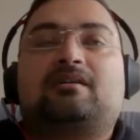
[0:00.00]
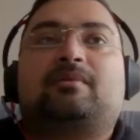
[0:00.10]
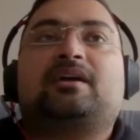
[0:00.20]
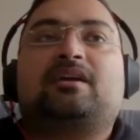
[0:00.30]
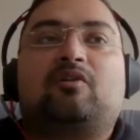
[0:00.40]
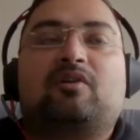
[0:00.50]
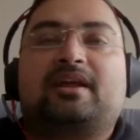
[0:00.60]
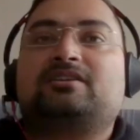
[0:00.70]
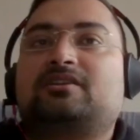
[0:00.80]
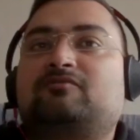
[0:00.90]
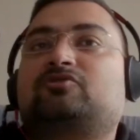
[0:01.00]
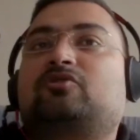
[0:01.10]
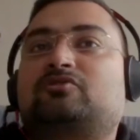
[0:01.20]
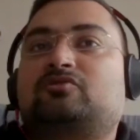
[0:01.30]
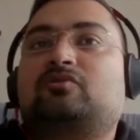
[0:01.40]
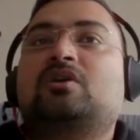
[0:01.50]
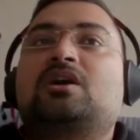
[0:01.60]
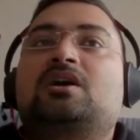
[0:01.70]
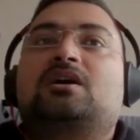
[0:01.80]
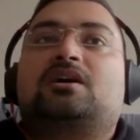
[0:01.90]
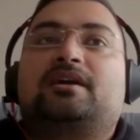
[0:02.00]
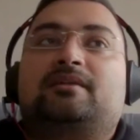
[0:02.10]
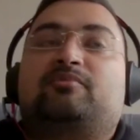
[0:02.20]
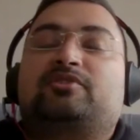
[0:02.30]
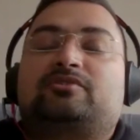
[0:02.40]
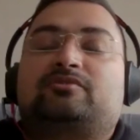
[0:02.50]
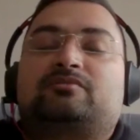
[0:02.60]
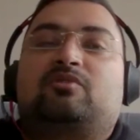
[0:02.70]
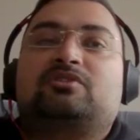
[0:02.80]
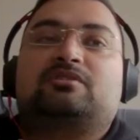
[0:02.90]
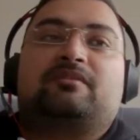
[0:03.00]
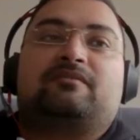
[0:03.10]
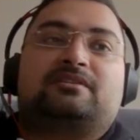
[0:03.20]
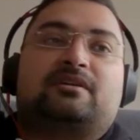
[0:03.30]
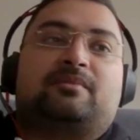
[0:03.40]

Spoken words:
my organization was also in a position to sponsor my visa.